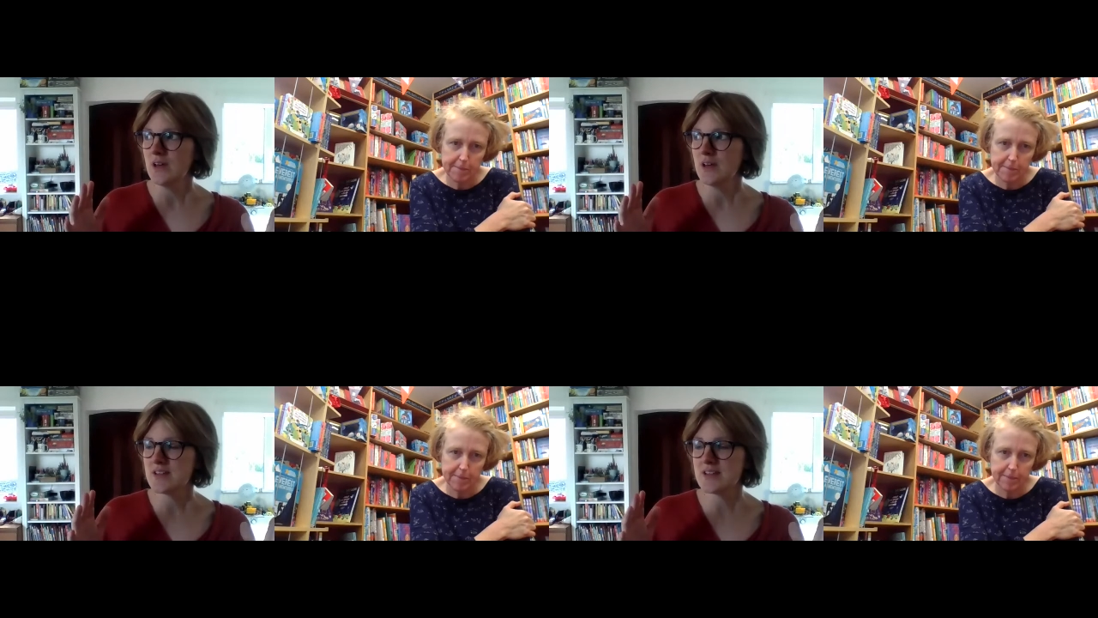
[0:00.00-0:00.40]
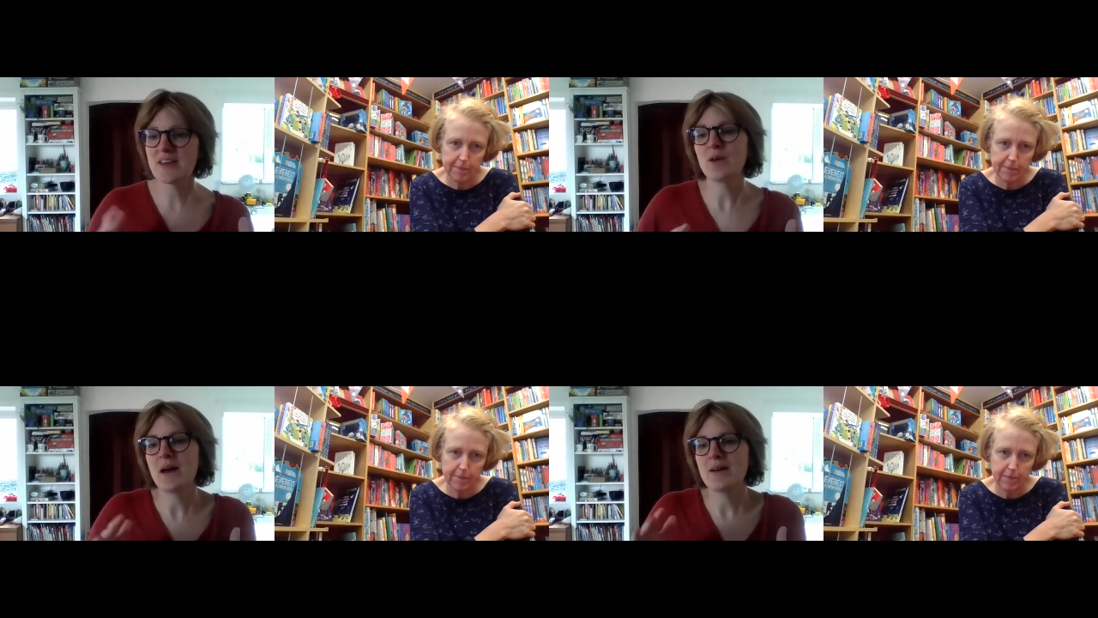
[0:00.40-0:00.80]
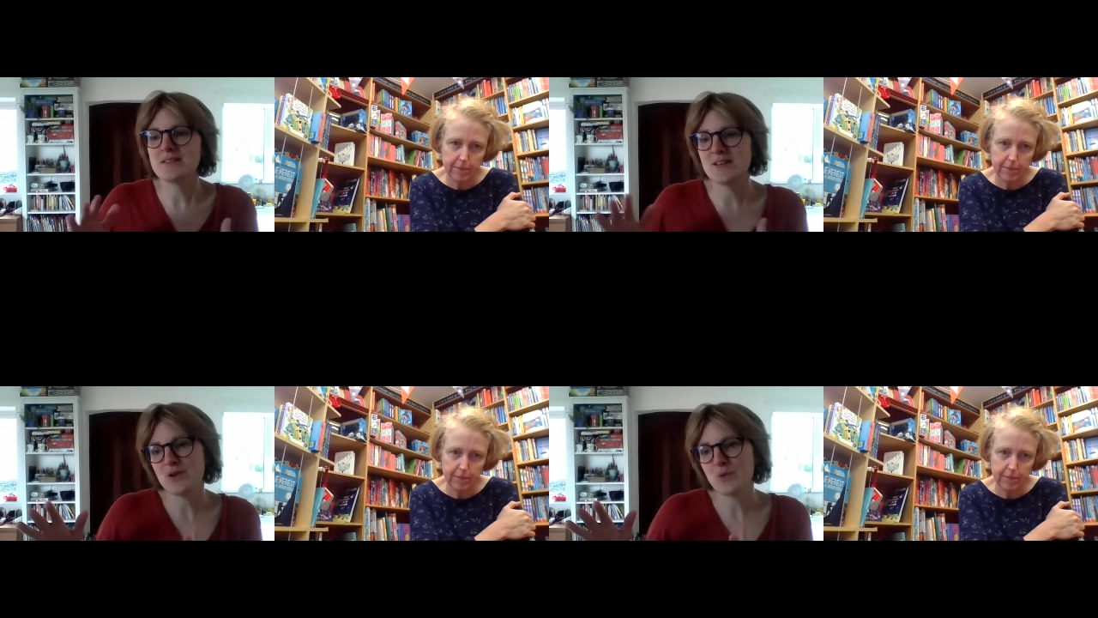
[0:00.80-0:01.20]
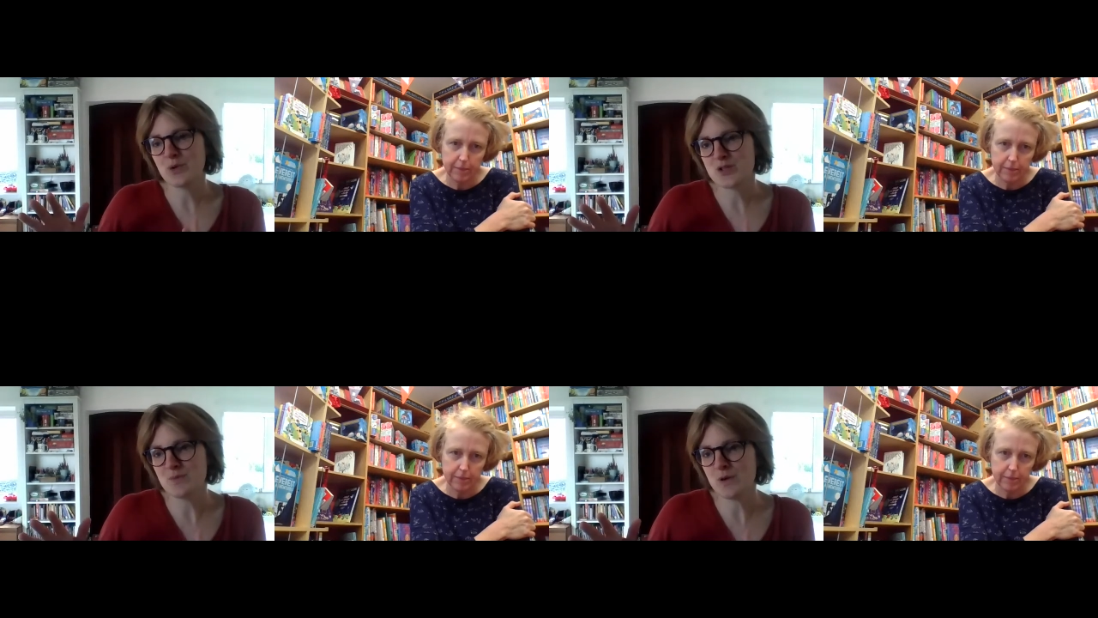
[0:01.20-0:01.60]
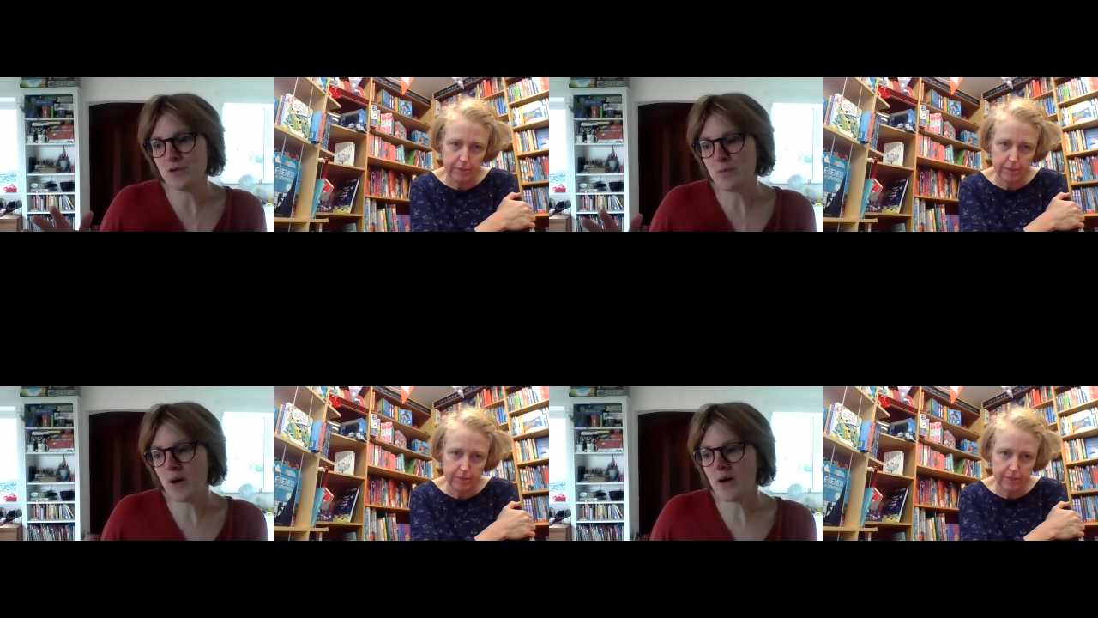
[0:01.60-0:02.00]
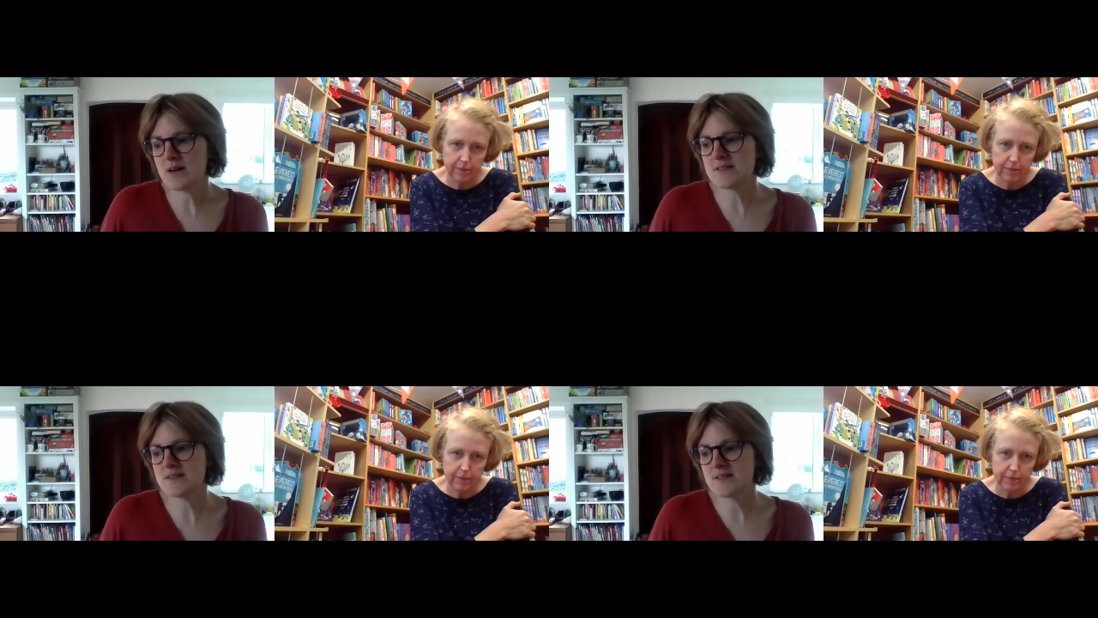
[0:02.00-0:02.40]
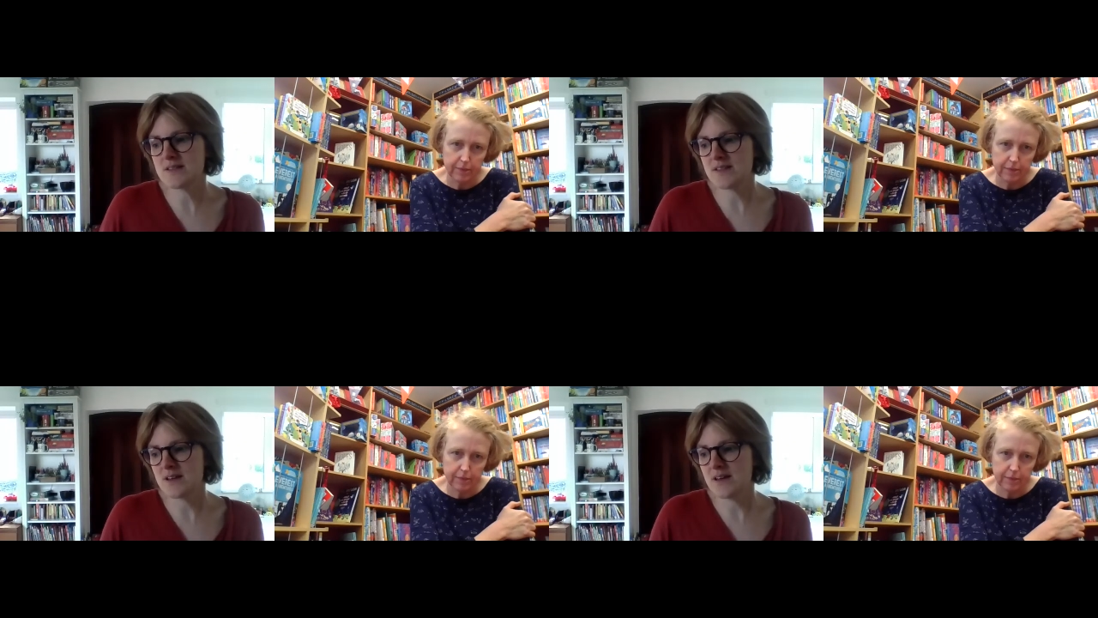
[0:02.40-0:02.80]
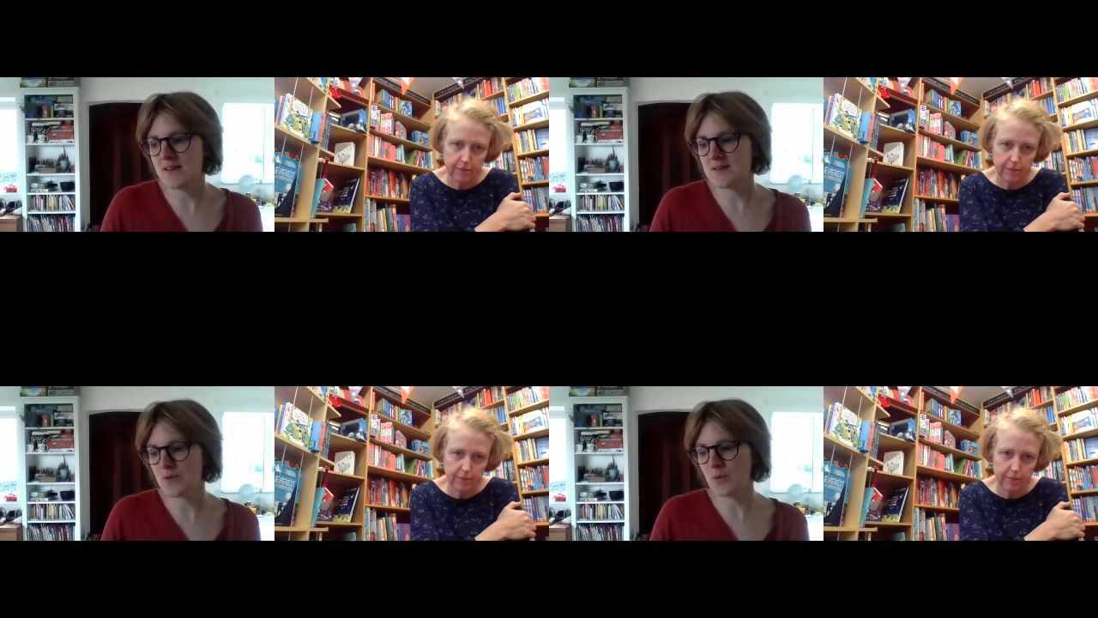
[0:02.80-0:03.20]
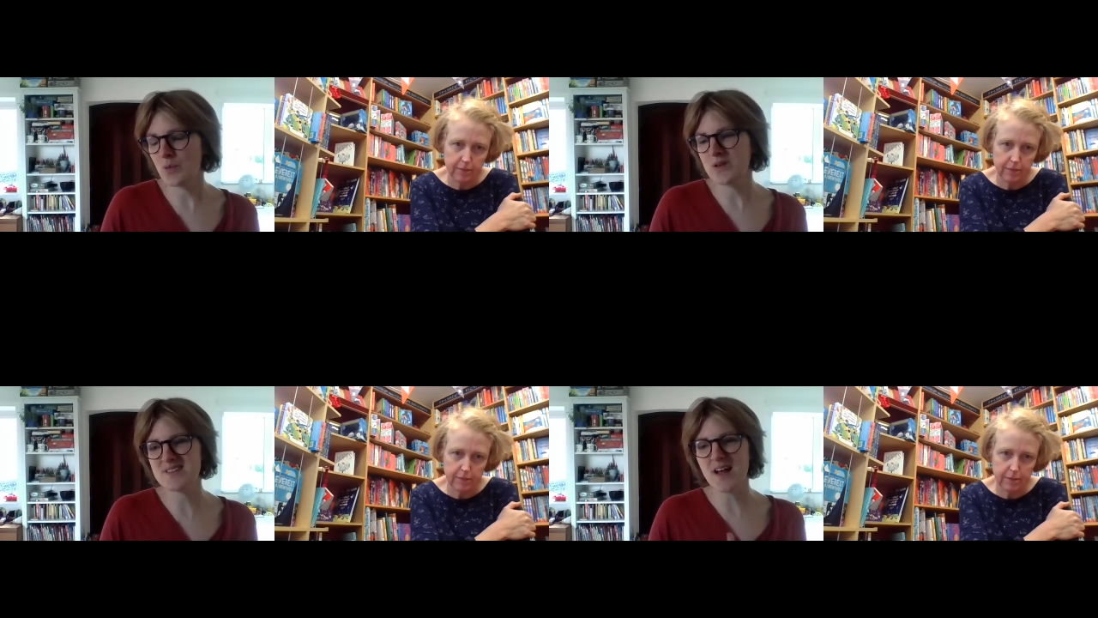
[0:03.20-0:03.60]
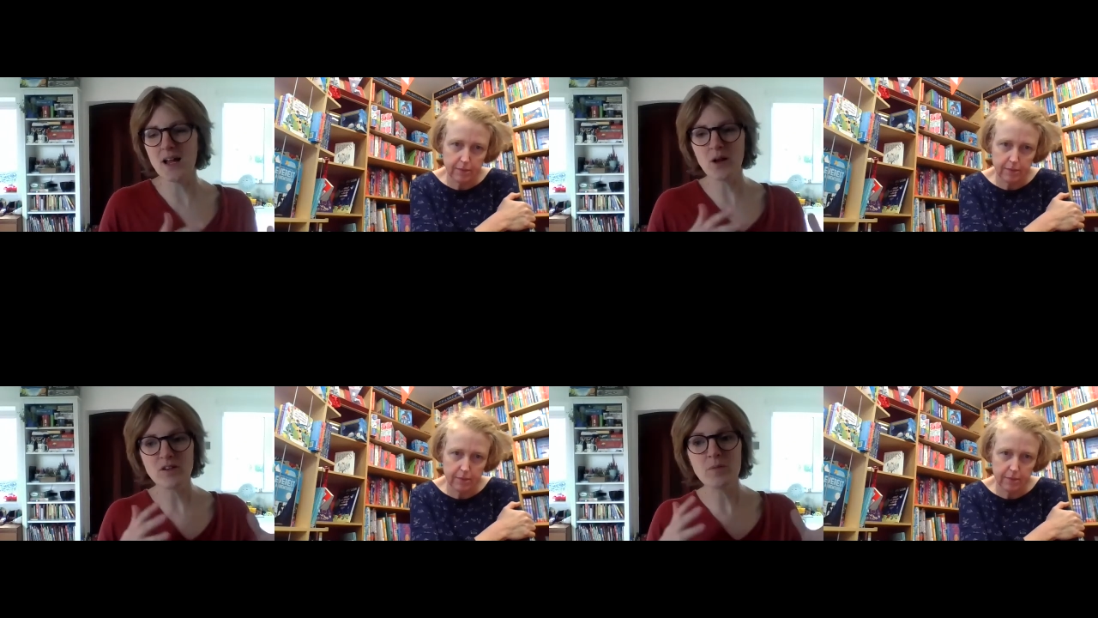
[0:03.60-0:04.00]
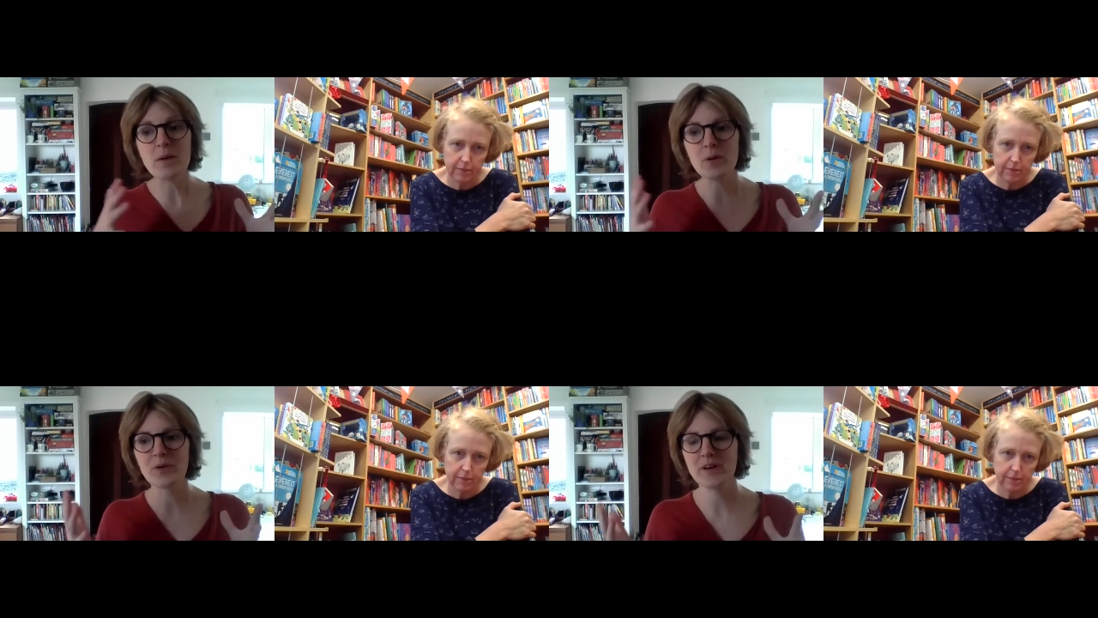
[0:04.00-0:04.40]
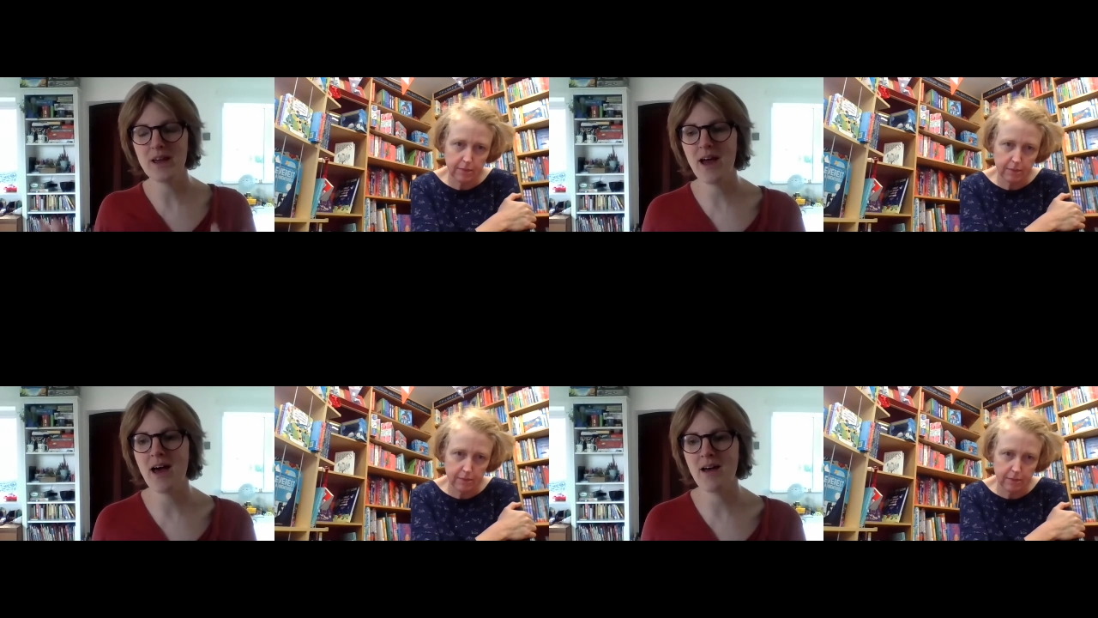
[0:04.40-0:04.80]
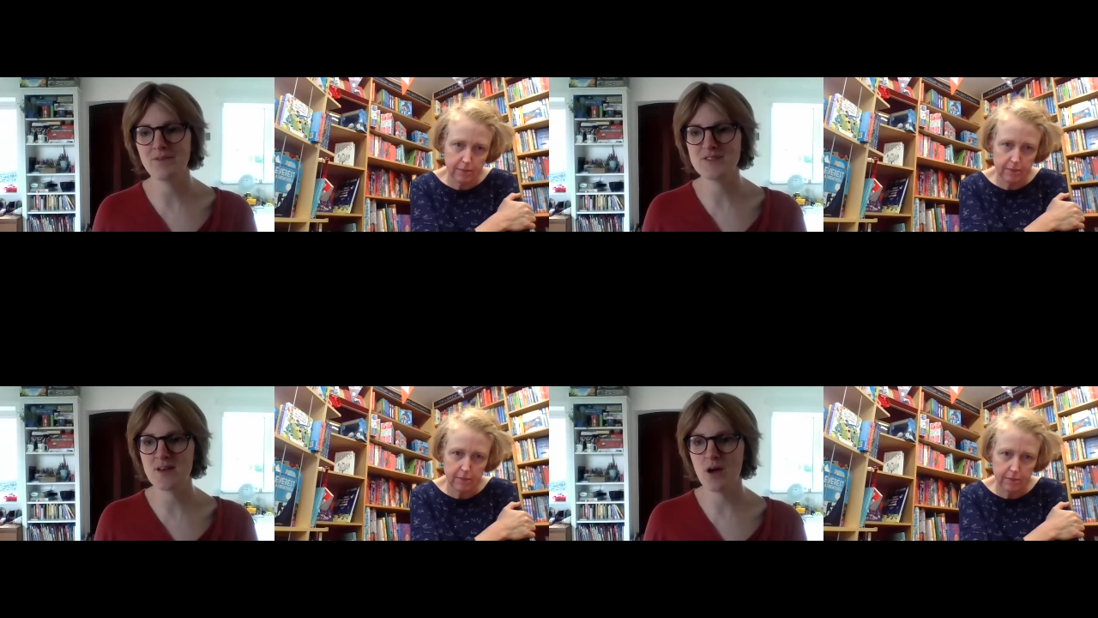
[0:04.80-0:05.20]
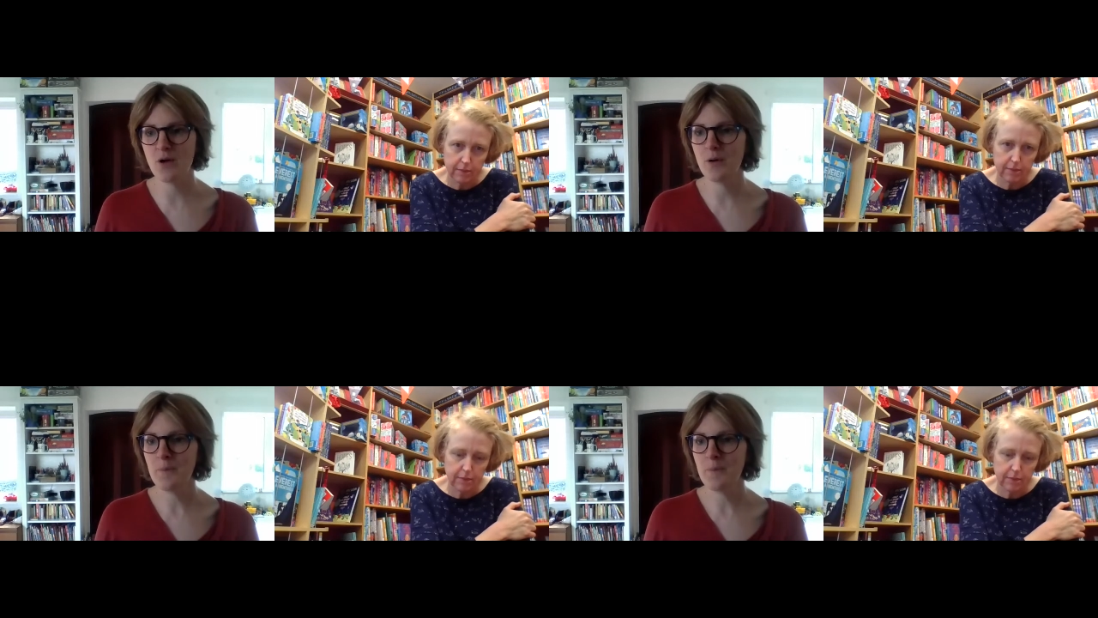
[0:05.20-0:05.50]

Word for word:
Speaker 1: to think about if you want to move past the ones that a lot of people already have. So